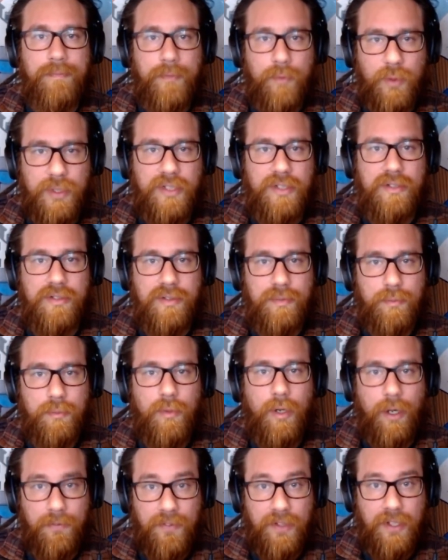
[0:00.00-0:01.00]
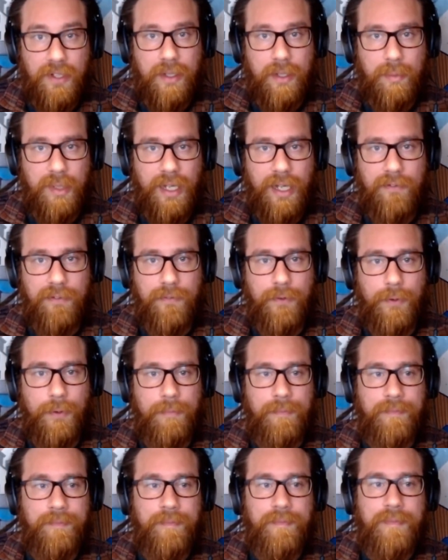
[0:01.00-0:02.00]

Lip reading: which is often the platform.